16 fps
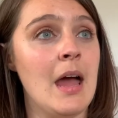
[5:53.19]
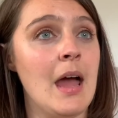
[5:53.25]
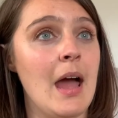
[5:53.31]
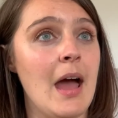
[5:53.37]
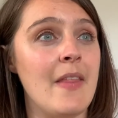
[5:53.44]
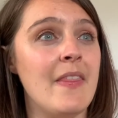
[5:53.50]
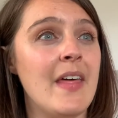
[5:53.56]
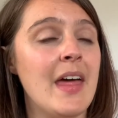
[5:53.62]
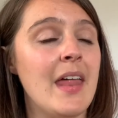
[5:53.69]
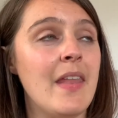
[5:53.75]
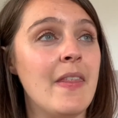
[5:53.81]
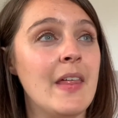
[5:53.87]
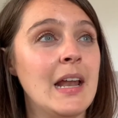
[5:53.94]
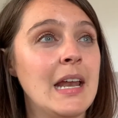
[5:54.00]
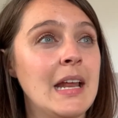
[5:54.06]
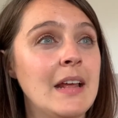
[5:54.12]
And then
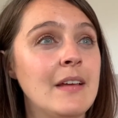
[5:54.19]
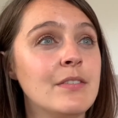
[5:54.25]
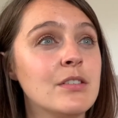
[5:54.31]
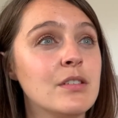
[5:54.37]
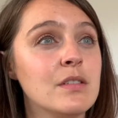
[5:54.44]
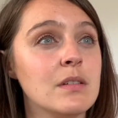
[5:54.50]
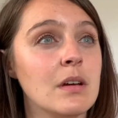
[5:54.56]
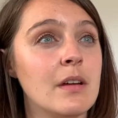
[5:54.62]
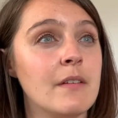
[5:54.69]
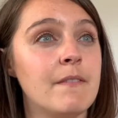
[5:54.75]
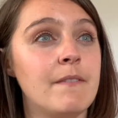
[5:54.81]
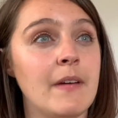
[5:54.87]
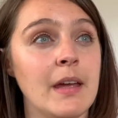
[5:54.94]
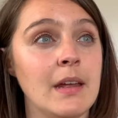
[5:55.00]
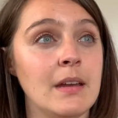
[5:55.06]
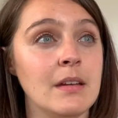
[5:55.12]
the leaves just started
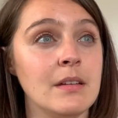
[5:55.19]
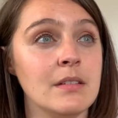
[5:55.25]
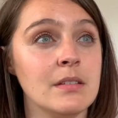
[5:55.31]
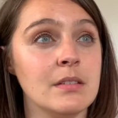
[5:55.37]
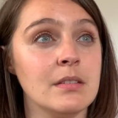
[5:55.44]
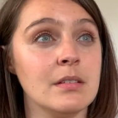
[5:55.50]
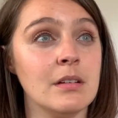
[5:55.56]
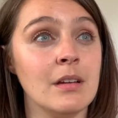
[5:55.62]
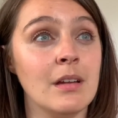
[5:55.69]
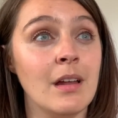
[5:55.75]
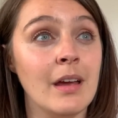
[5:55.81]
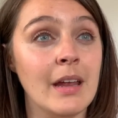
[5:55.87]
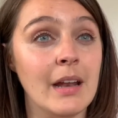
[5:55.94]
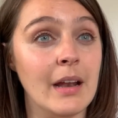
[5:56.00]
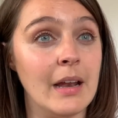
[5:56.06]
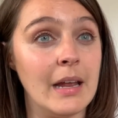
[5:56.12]
fading
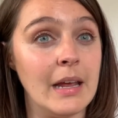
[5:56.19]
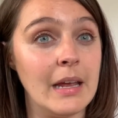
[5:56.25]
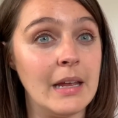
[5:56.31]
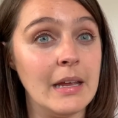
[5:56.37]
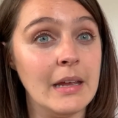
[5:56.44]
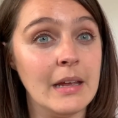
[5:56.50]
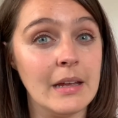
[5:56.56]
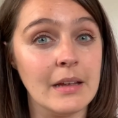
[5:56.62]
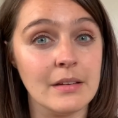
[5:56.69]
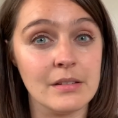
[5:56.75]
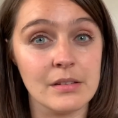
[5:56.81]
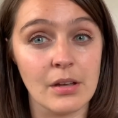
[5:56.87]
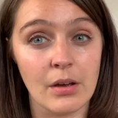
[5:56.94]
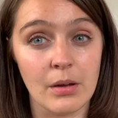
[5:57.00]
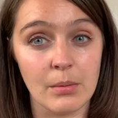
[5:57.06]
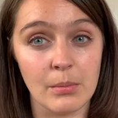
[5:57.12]
slightly in
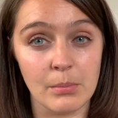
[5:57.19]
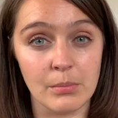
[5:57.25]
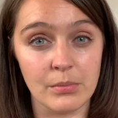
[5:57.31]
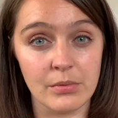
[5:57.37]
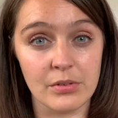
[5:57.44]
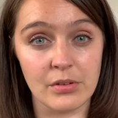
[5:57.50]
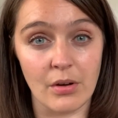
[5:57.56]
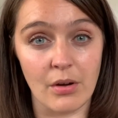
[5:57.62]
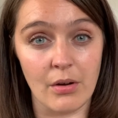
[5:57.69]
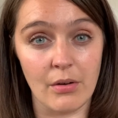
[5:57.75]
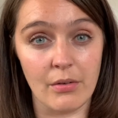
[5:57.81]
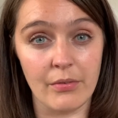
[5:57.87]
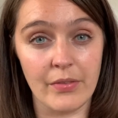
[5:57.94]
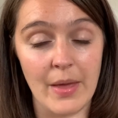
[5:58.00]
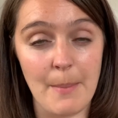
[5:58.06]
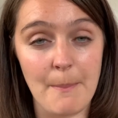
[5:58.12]
terms
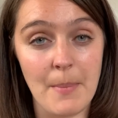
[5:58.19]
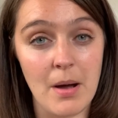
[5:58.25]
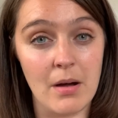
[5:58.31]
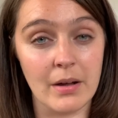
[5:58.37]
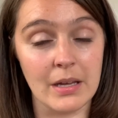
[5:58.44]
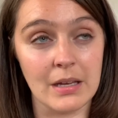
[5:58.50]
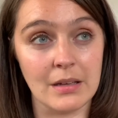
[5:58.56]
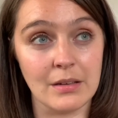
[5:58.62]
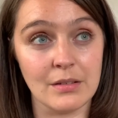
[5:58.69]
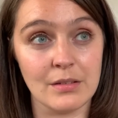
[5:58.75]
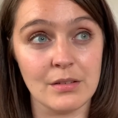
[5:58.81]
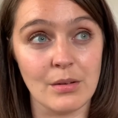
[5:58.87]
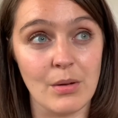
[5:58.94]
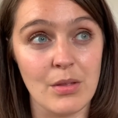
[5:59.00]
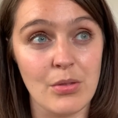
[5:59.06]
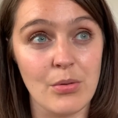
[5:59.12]
of their markings.
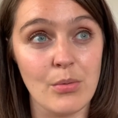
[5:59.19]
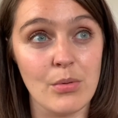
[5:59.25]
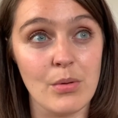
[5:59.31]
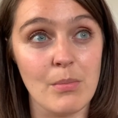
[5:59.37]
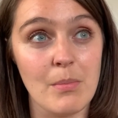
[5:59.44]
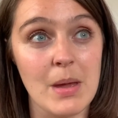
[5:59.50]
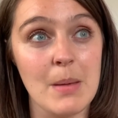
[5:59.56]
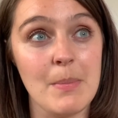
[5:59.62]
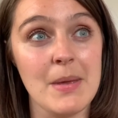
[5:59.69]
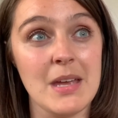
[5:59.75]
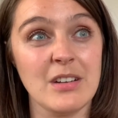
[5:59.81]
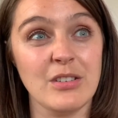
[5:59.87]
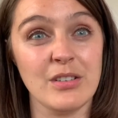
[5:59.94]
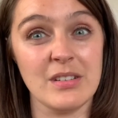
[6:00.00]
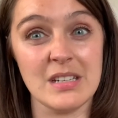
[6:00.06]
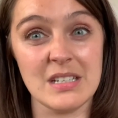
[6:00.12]
So I thought that maybe it
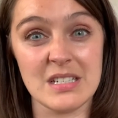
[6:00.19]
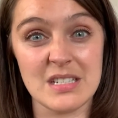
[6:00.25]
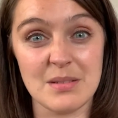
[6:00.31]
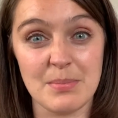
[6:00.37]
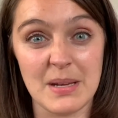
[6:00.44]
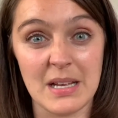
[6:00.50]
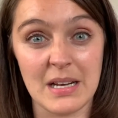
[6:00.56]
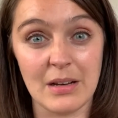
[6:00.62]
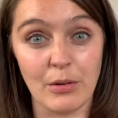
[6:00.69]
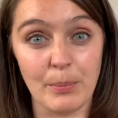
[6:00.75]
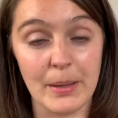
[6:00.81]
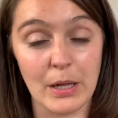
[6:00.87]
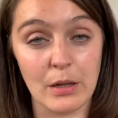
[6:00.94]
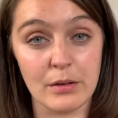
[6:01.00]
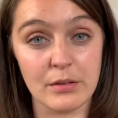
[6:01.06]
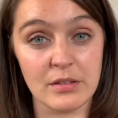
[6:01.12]
just needed to be a little
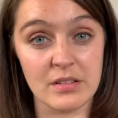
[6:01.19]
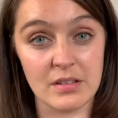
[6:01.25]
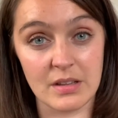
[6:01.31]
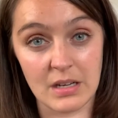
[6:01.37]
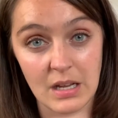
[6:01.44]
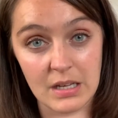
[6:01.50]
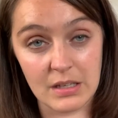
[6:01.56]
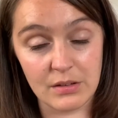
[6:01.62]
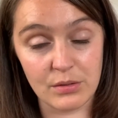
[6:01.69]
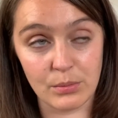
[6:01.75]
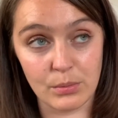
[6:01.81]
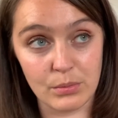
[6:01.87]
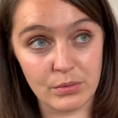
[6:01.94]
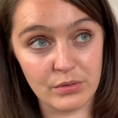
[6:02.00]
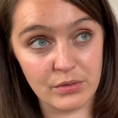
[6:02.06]
bit closer to the light source.